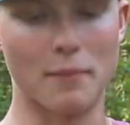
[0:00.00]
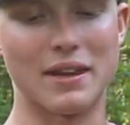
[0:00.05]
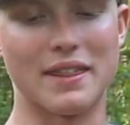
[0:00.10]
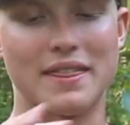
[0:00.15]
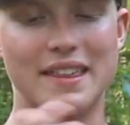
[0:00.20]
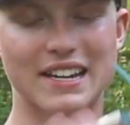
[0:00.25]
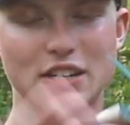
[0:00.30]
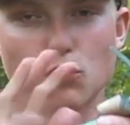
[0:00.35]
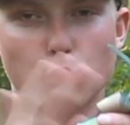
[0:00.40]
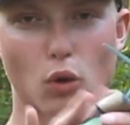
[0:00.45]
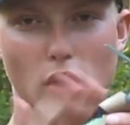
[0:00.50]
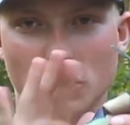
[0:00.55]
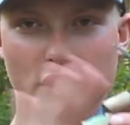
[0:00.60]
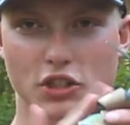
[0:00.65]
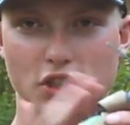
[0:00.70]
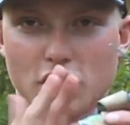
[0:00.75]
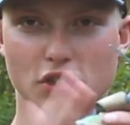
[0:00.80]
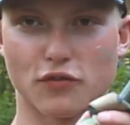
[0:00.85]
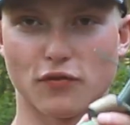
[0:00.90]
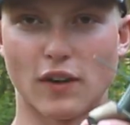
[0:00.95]
mean, this
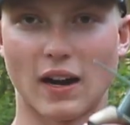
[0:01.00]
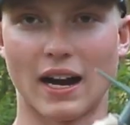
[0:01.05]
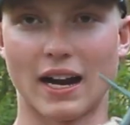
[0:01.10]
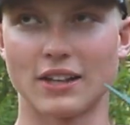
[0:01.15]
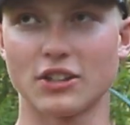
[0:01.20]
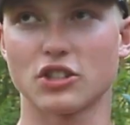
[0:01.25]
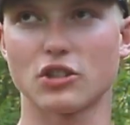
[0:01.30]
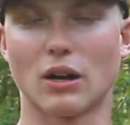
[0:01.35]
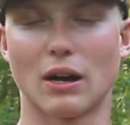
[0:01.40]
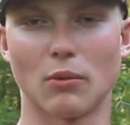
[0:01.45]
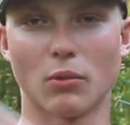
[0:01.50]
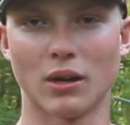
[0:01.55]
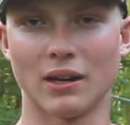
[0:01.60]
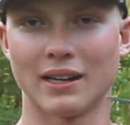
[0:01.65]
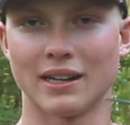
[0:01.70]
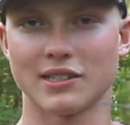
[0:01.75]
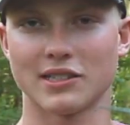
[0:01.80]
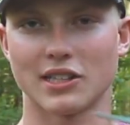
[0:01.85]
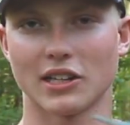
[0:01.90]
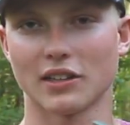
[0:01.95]
works just fine, so I
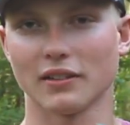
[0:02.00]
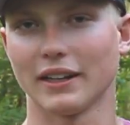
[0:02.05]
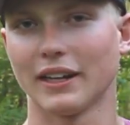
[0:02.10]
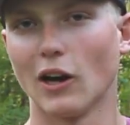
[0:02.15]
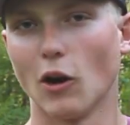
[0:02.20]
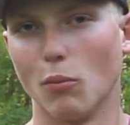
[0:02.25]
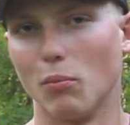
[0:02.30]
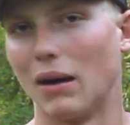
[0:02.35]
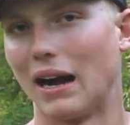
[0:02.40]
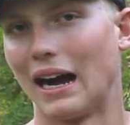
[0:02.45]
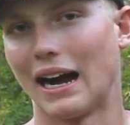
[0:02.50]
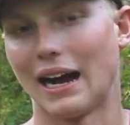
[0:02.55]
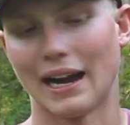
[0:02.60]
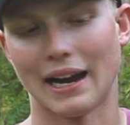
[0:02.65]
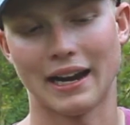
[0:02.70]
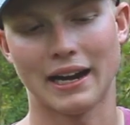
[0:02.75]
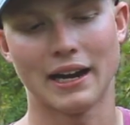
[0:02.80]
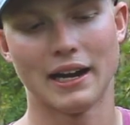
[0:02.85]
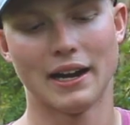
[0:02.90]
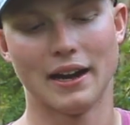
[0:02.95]
wouldn't necessarily go
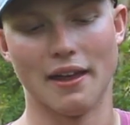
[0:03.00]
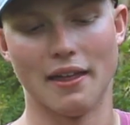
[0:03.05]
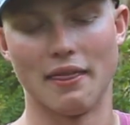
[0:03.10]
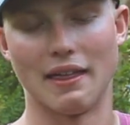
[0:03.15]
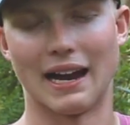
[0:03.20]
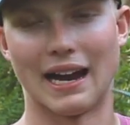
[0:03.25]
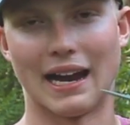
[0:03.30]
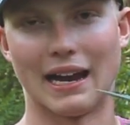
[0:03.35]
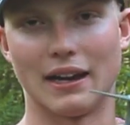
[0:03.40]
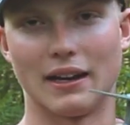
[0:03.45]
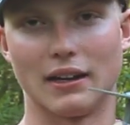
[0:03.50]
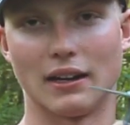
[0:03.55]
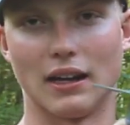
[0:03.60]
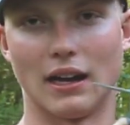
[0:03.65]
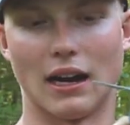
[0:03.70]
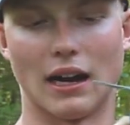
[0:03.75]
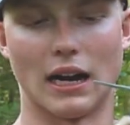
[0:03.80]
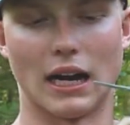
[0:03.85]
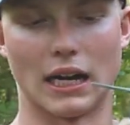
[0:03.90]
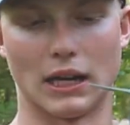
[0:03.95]
buy that
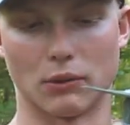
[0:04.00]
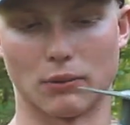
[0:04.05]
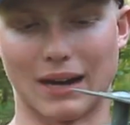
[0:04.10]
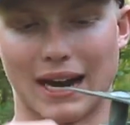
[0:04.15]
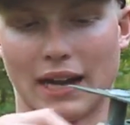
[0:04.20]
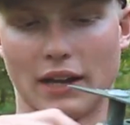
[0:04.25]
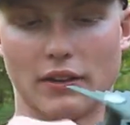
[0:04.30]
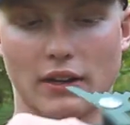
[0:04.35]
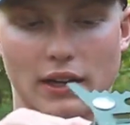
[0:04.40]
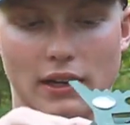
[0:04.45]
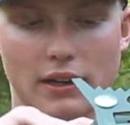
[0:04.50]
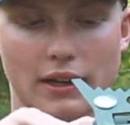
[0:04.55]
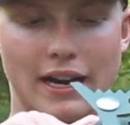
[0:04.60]
the